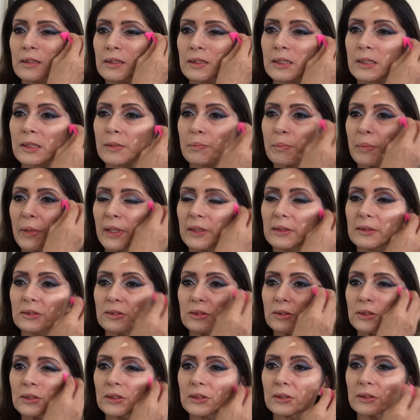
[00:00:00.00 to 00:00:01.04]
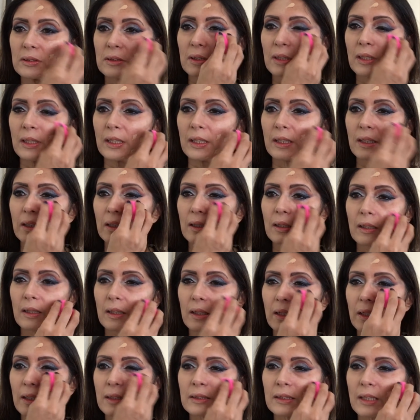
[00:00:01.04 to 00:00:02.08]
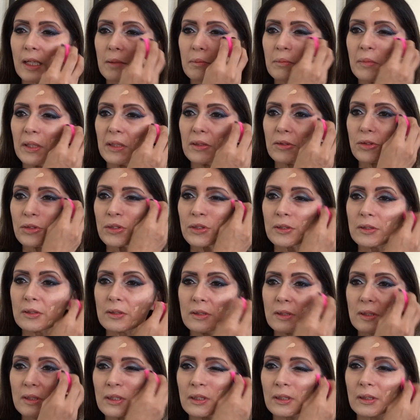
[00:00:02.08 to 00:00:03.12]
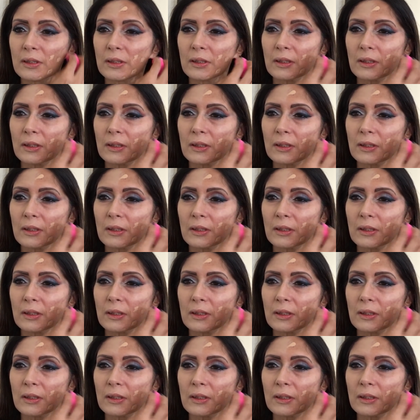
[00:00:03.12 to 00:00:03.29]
sponge, as I mentioned.